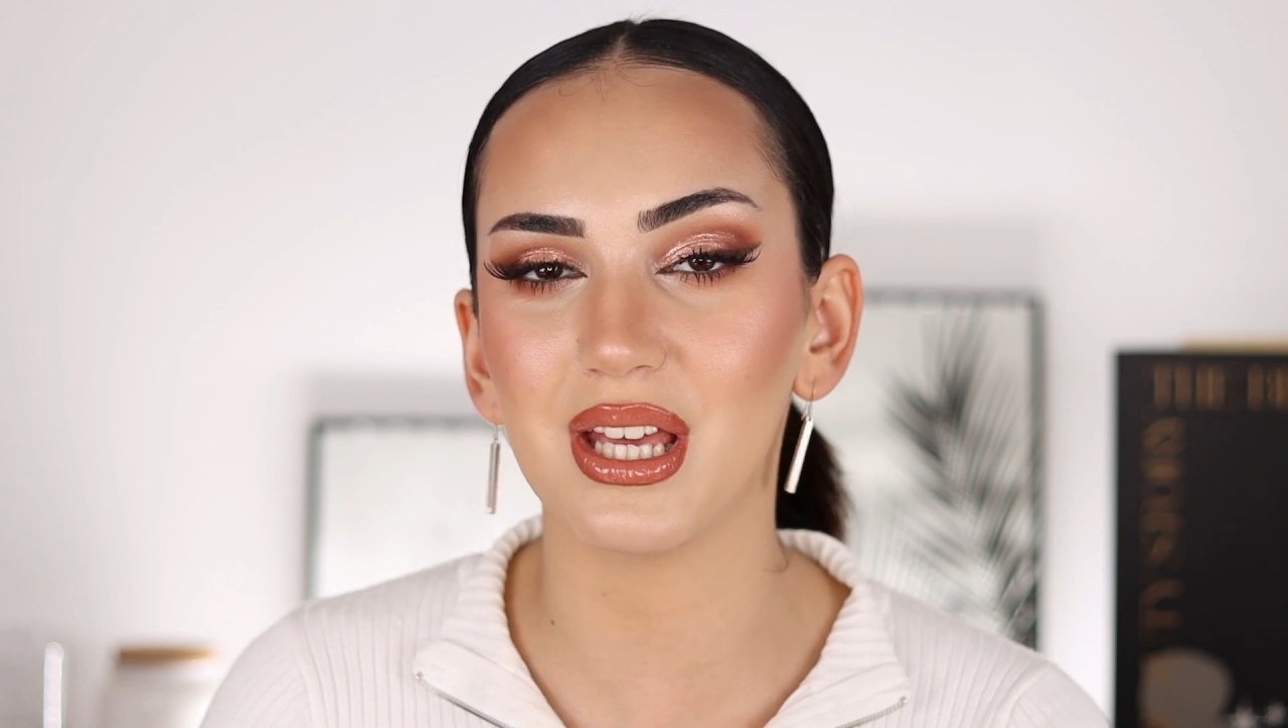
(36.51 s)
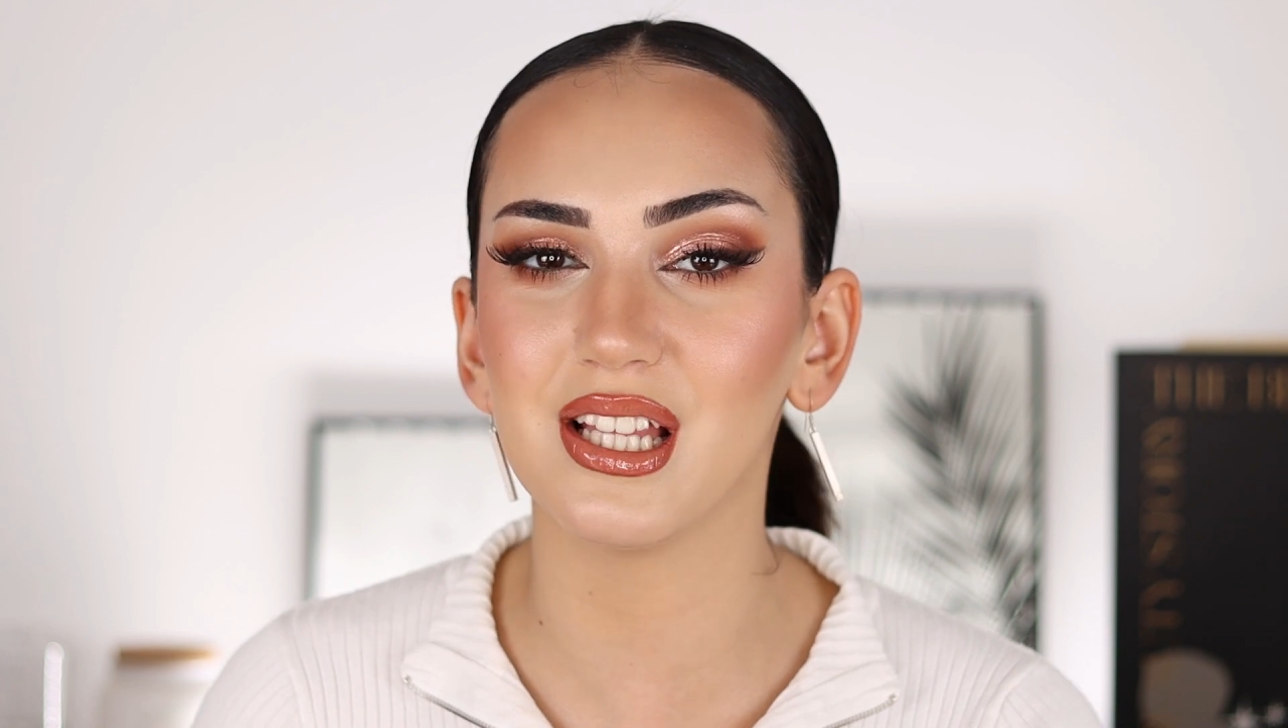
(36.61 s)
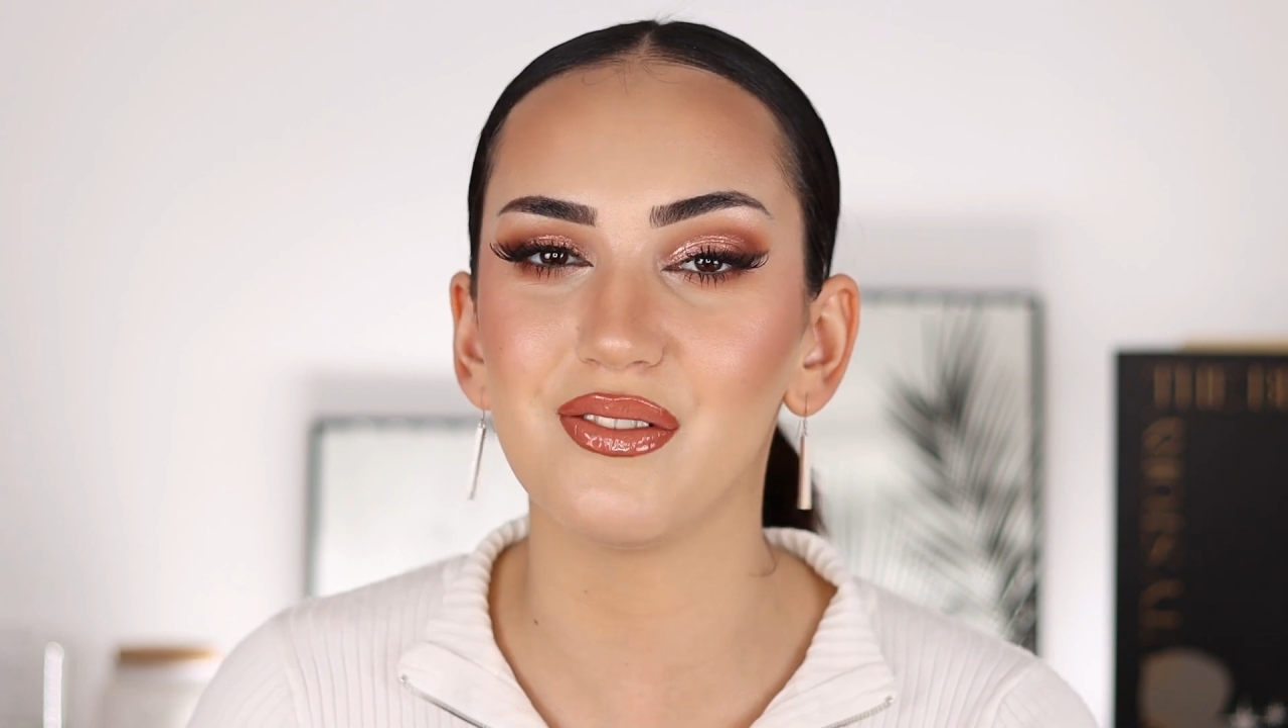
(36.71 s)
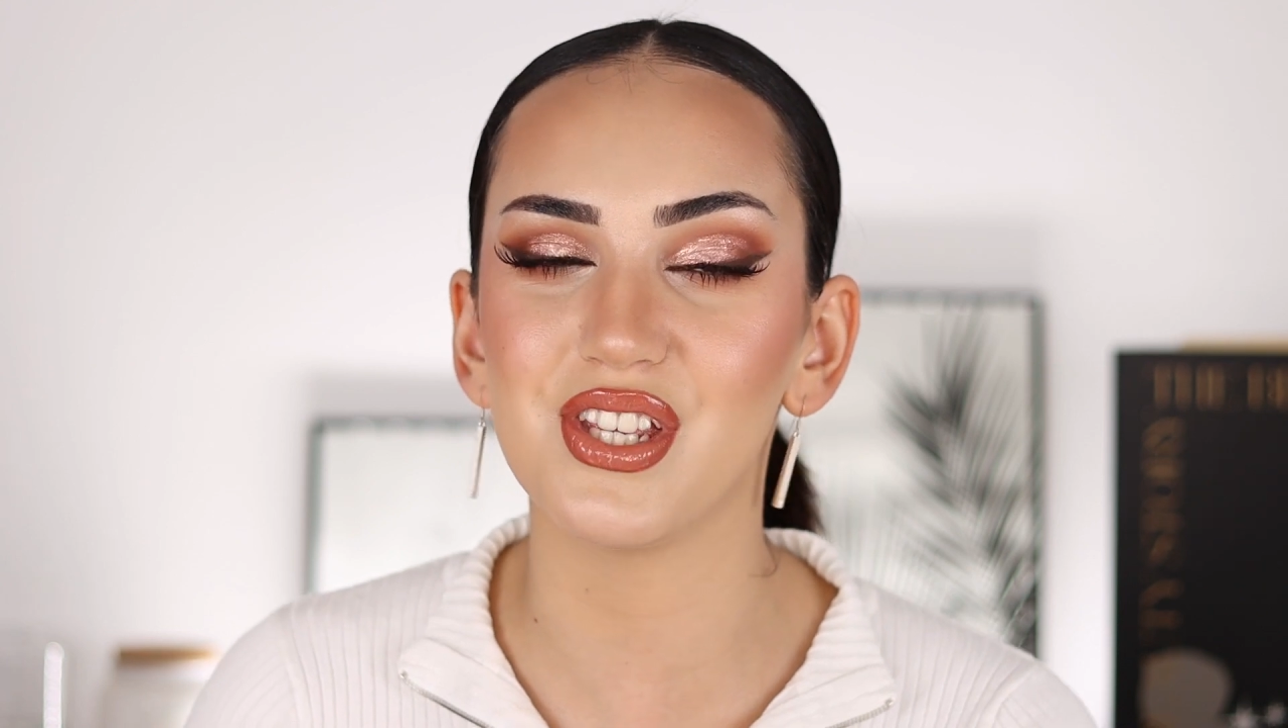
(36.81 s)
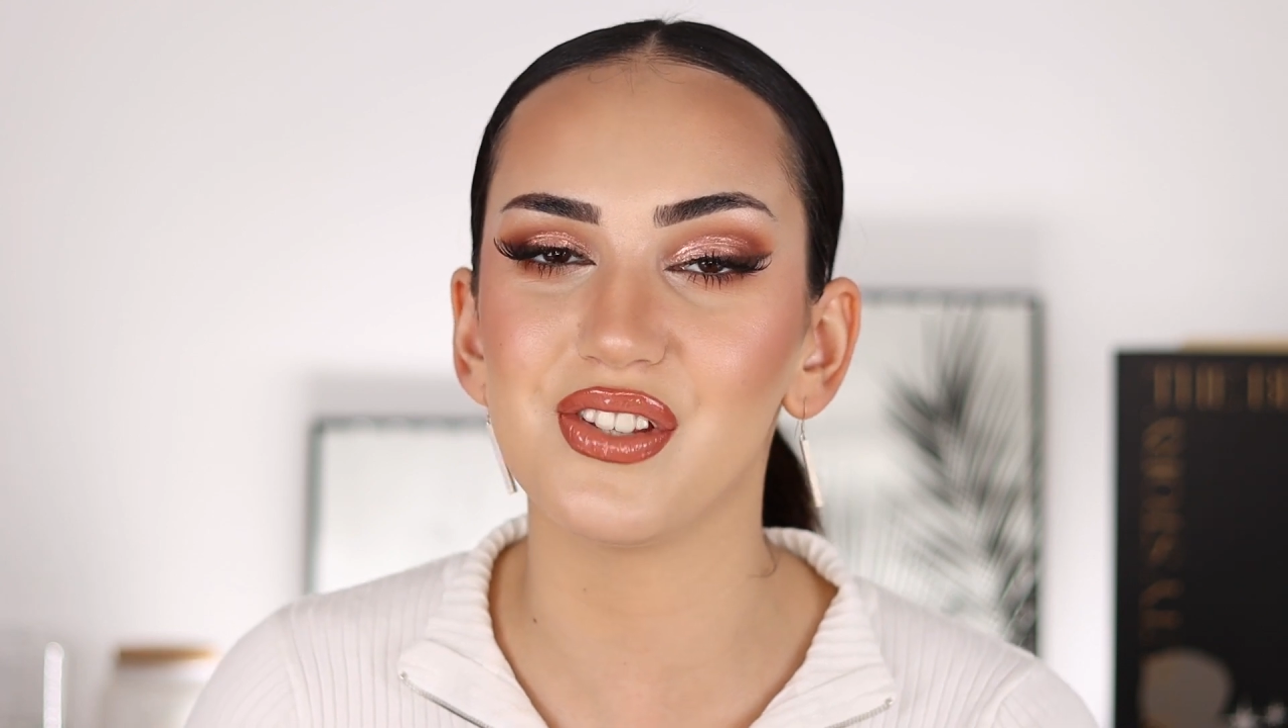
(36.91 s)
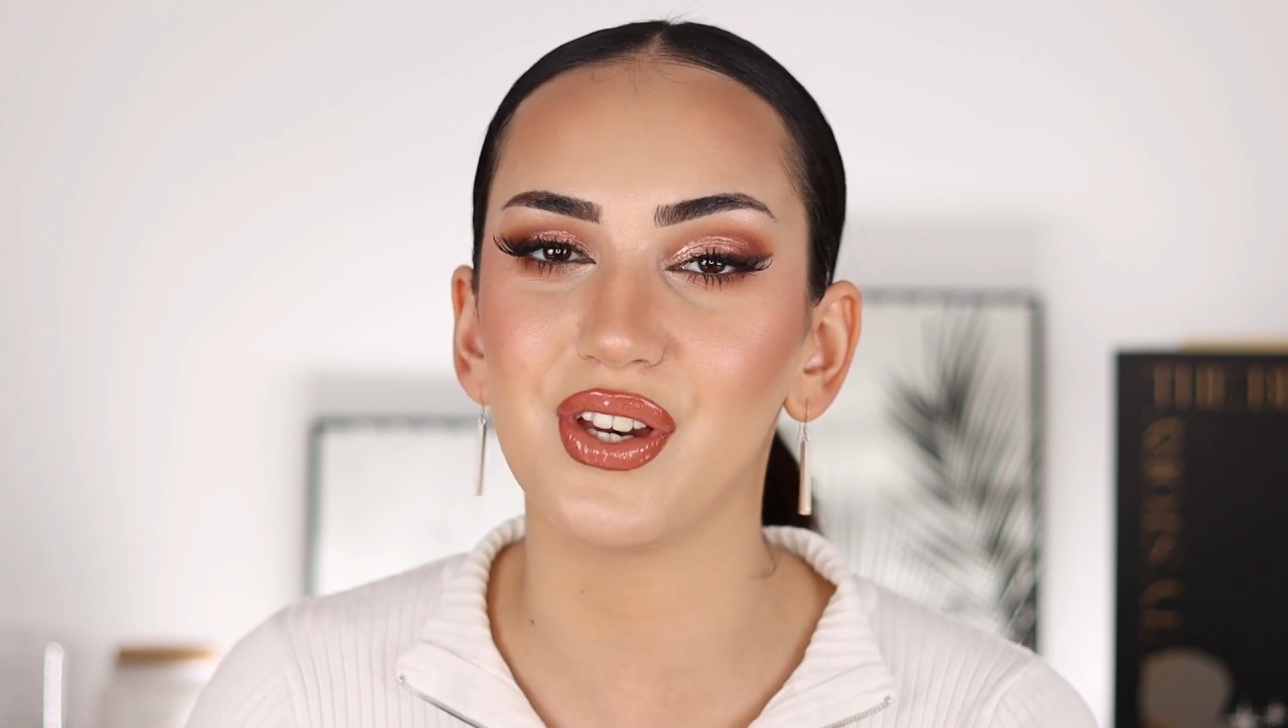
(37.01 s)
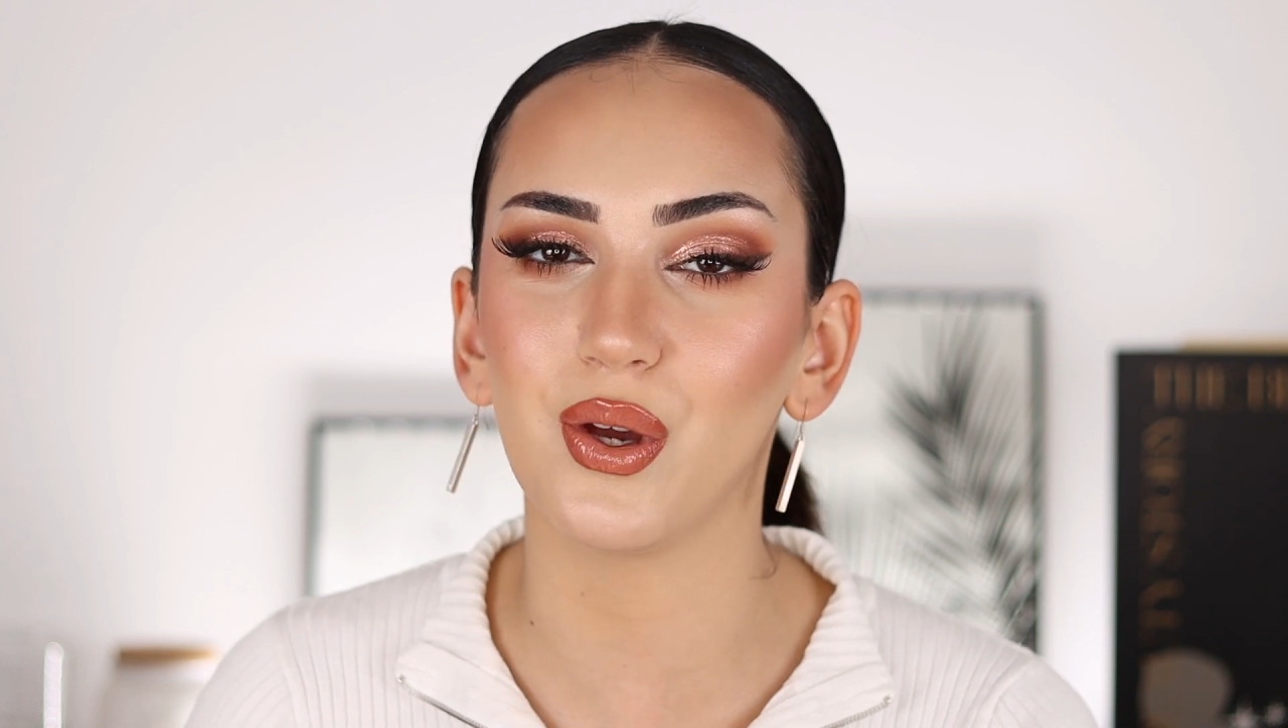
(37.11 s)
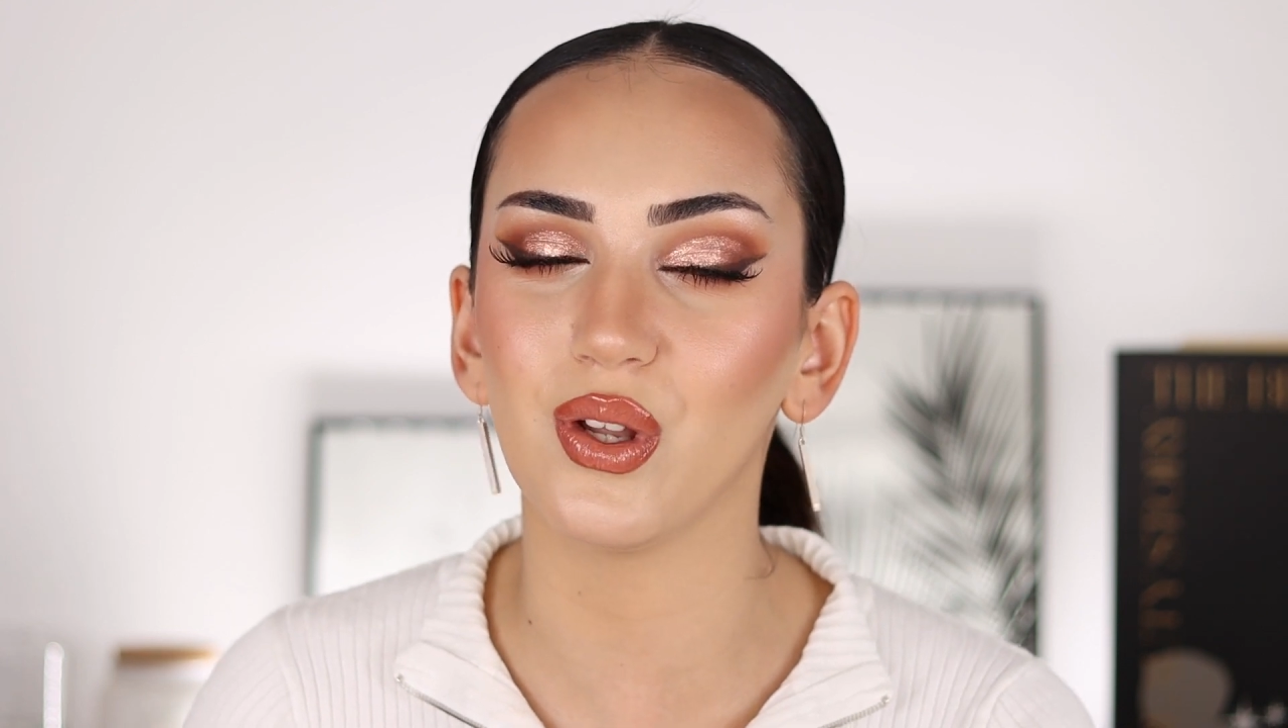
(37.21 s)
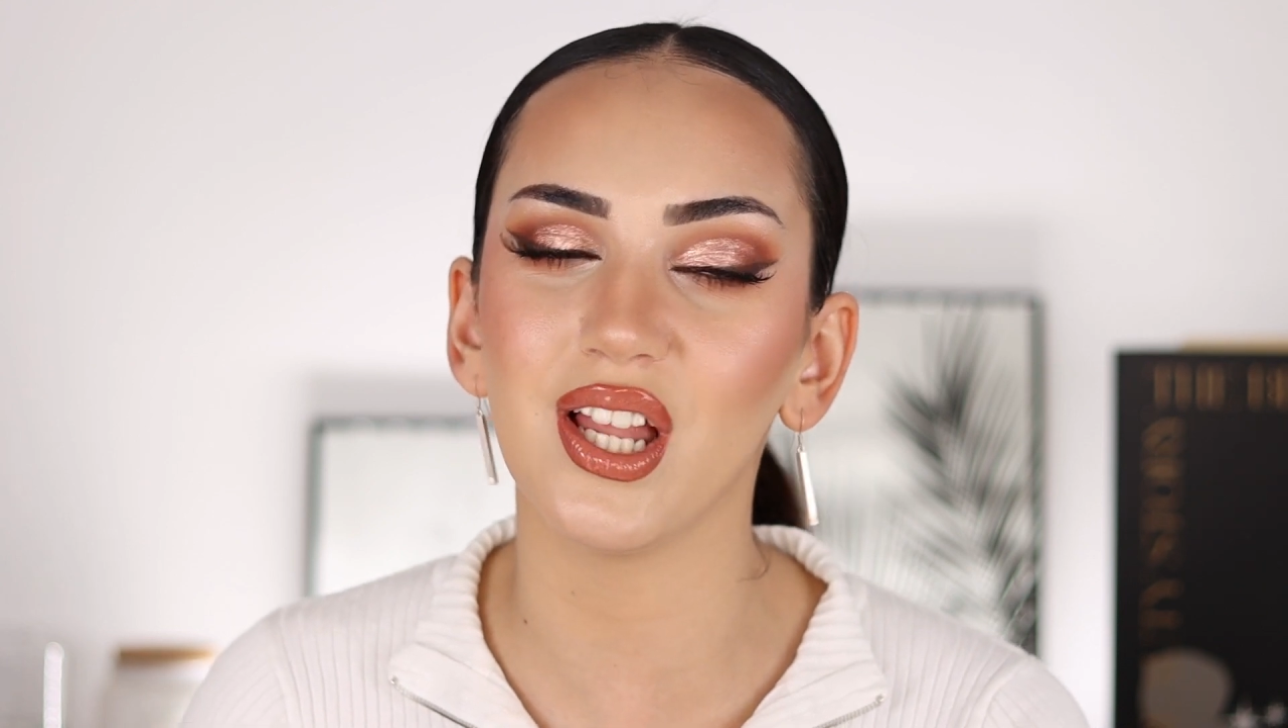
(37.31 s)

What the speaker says: and leave this video